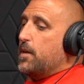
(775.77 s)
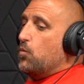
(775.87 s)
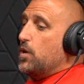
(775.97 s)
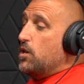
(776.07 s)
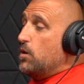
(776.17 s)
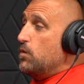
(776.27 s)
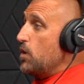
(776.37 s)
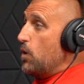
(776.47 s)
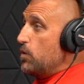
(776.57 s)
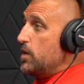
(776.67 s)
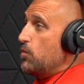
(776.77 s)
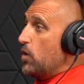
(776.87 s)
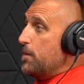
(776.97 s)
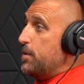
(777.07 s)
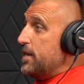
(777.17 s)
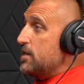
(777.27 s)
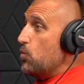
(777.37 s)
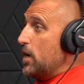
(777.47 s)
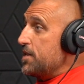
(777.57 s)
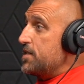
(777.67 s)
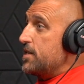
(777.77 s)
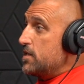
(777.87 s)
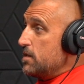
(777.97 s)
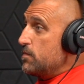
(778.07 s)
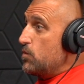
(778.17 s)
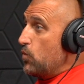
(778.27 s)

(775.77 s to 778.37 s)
We use only one-piece well systems